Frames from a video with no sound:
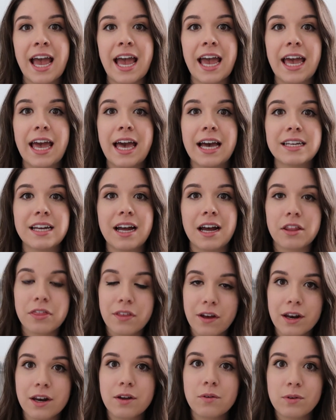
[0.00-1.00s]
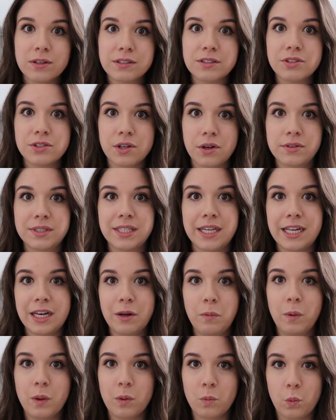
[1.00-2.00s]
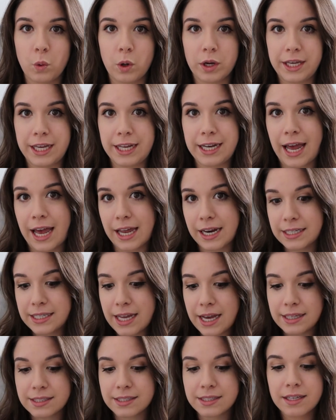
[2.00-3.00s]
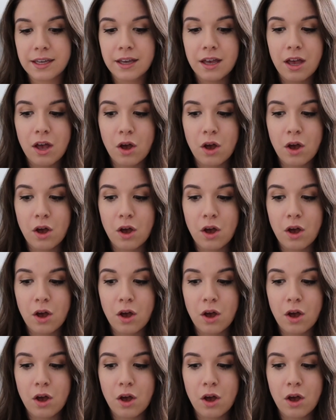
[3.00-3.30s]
and I thought it was associated with working at a desk.